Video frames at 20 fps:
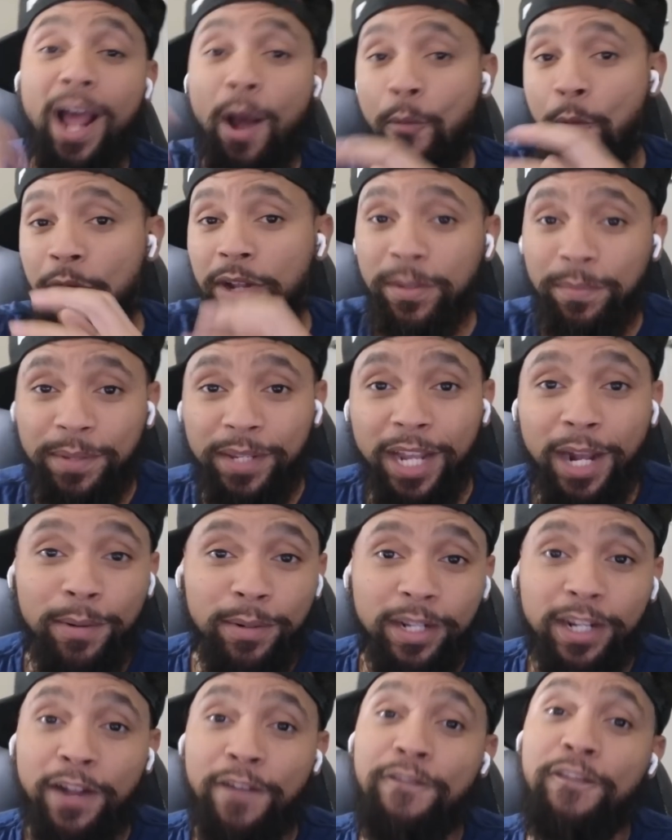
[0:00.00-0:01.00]
I want to be able
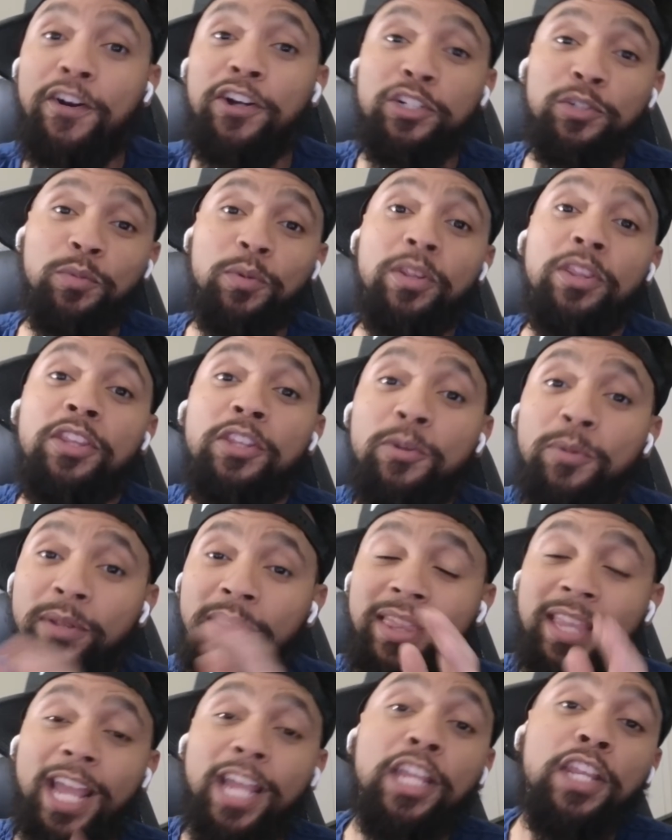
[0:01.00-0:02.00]
to converse with you, and
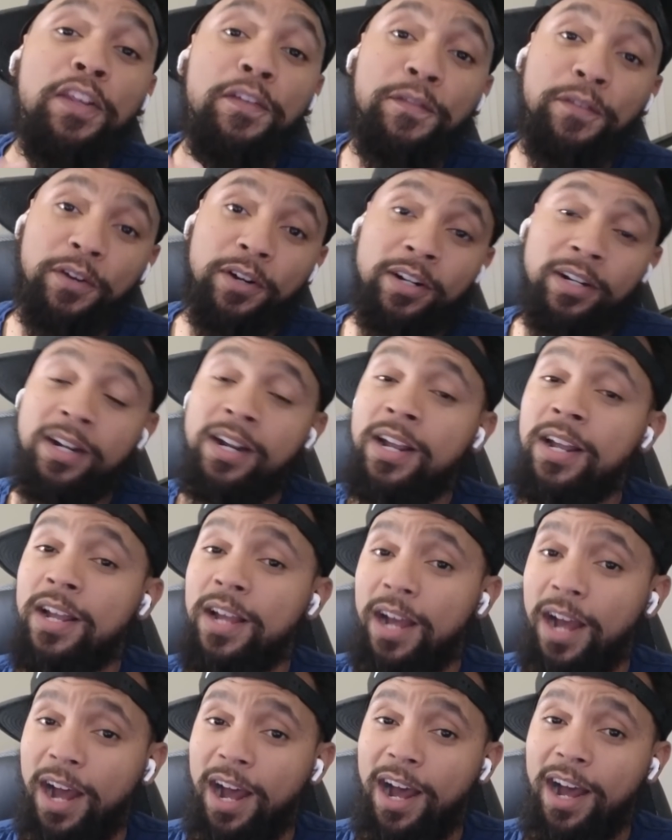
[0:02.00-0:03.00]
thank you for
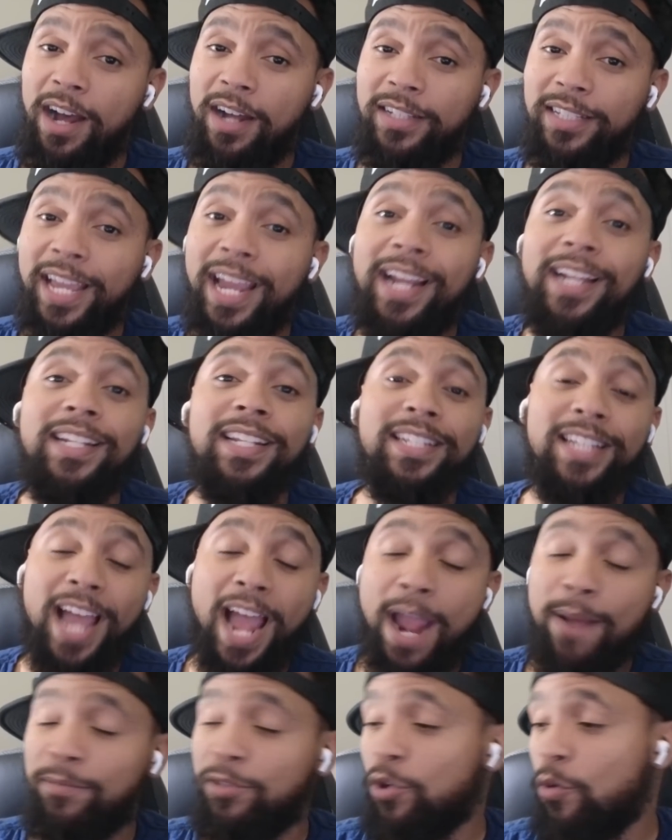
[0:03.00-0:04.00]
taking the
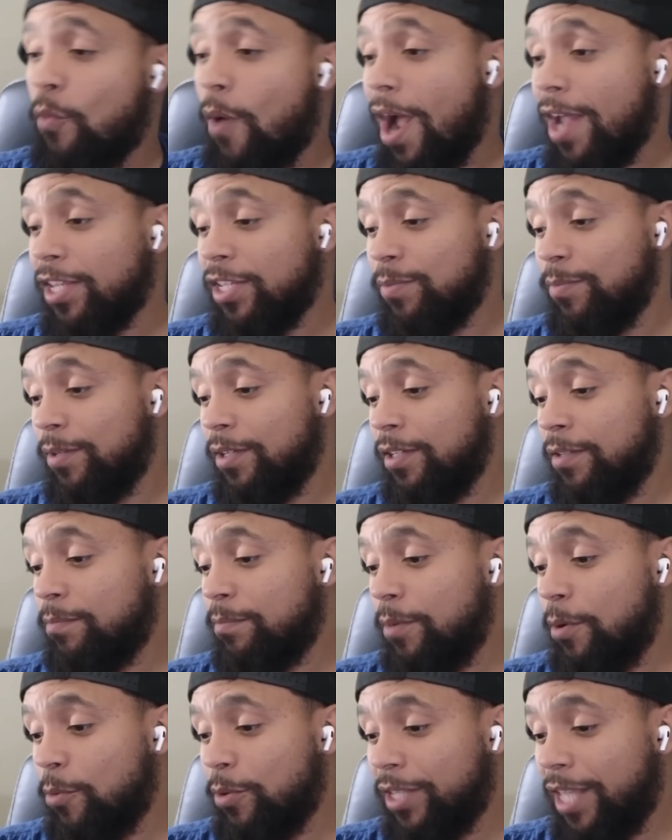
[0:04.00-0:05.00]
time to watch me.
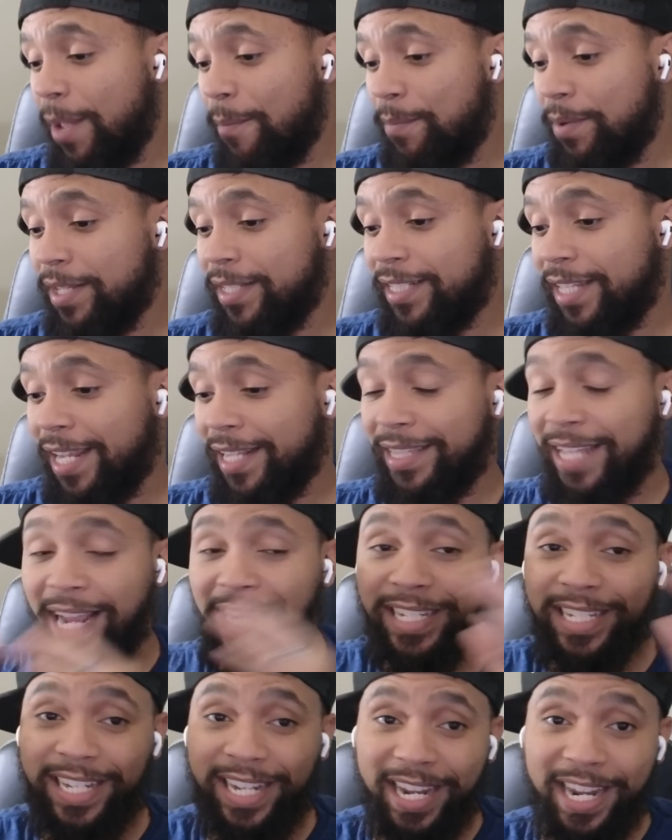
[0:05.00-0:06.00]
But with that being said,
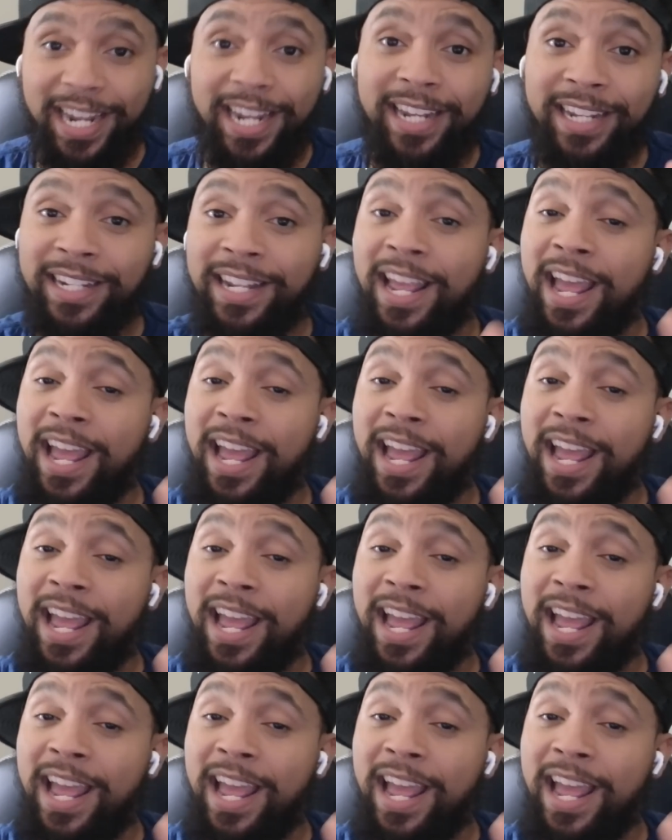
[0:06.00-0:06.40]
thanks again.